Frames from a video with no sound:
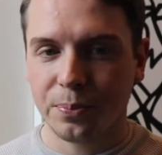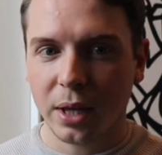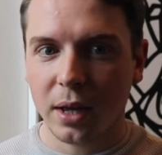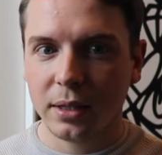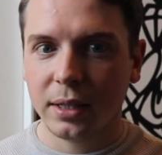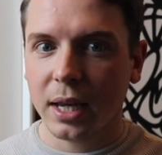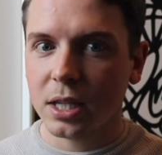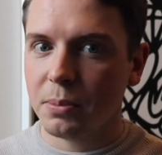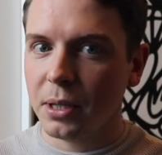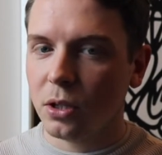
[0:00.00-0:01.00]
The
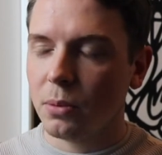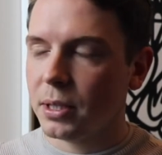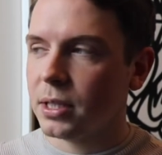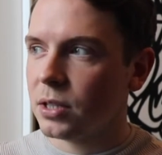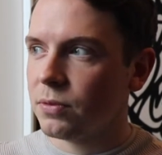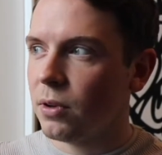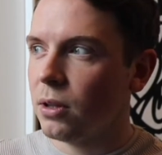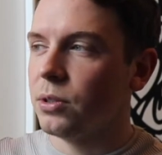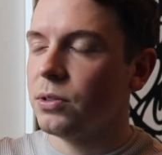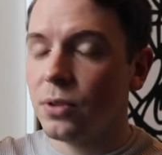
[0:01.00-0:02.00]
case buildup is as
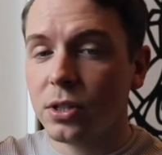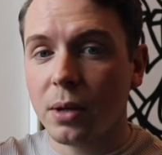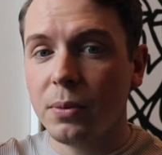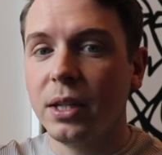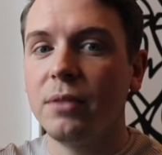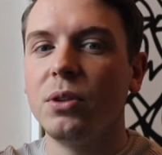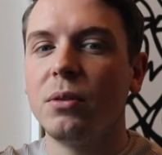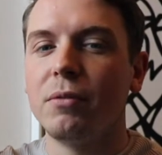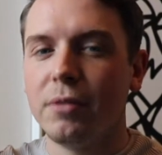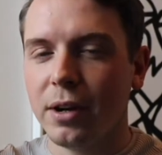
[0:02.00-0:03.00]
follows. First, I will give you
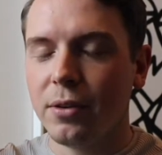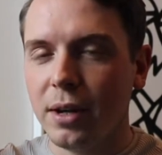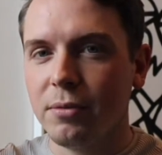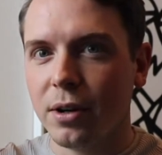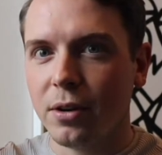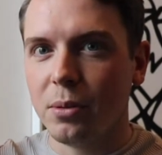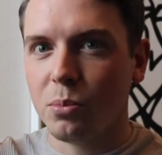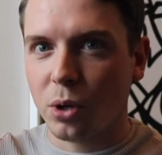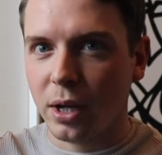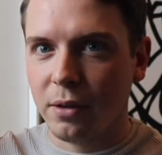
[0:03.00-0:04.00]
a very, very
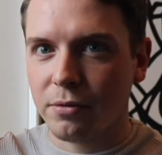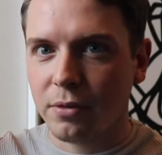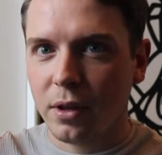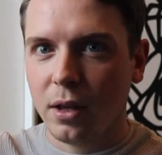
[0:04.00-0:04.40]
brief